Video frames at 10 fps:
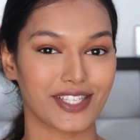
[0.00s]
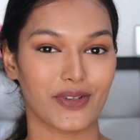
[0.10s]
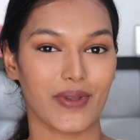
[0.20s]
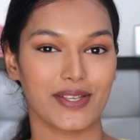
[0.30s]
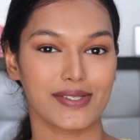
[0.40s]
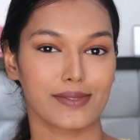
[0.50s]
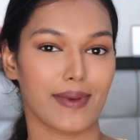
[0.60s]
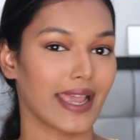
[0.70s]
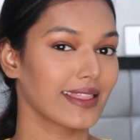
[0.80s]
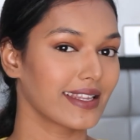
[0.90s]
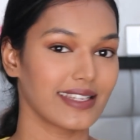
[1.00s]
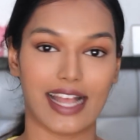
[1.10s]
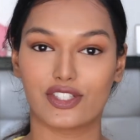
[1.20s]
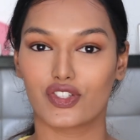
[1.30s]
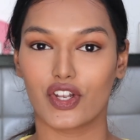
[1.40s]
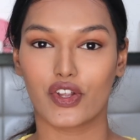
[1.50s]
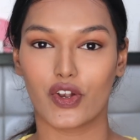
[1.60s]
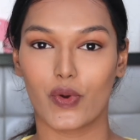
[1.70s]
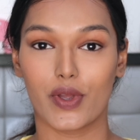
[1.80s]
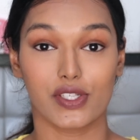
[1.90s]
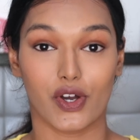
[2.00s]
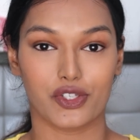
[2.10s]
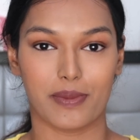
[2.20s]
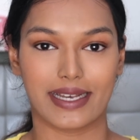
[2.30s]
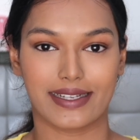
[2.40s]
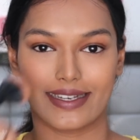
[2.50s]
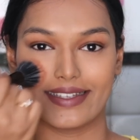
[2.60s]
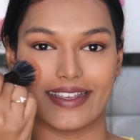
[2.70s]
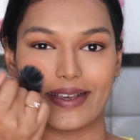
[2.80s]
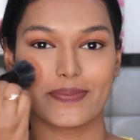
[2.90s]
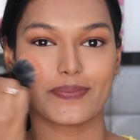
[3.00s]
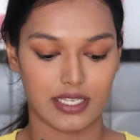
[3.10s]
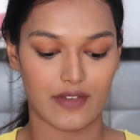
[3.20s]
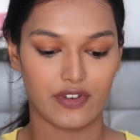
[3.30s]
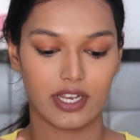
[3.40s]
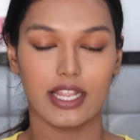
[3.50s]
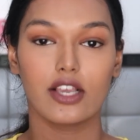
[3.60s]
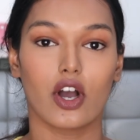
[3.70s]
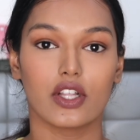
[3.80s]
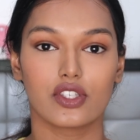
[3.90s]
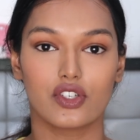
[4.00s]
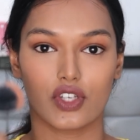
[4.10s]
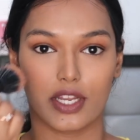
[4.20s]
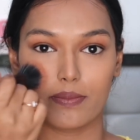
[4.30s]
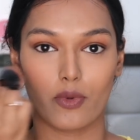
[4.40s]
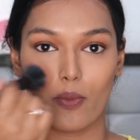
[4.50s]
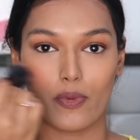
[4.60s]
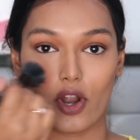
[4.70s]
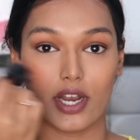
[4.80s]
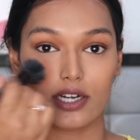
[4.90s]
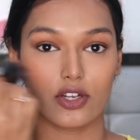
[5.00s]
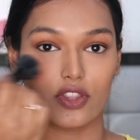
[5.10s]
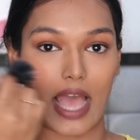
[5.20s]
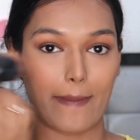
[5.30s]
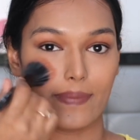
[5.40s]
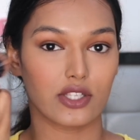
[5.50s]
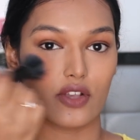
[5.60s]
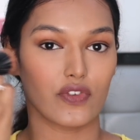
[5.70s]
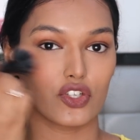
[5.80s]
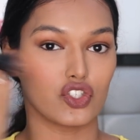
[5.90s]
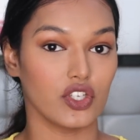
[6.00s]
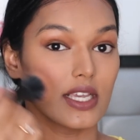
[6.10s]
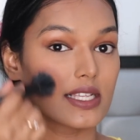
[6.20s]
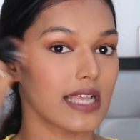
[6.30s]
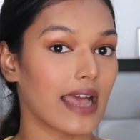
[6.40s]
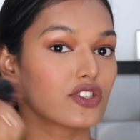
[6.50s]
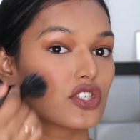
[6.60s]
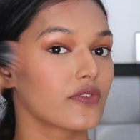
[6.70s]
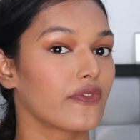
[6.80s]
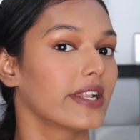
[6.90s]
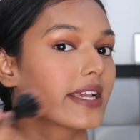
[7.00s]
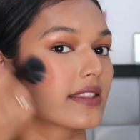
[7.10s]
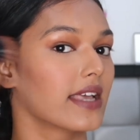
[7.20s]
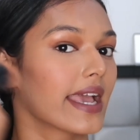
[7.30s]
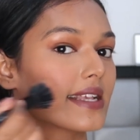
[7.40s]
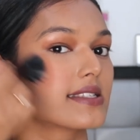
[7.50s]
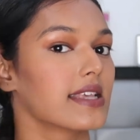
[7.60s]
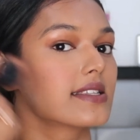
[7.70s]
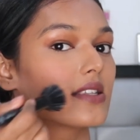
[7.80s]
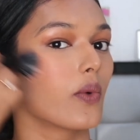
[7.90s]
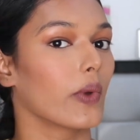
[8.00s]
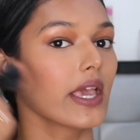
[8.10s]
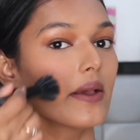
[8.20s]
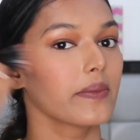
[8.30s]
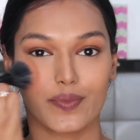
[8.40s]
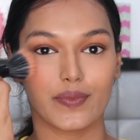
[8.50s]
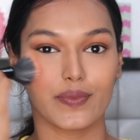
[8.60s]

So when you smile, that natural glow is automatically there. Definitely concentrate more product on the apples of your cheeks and just flick the excess away.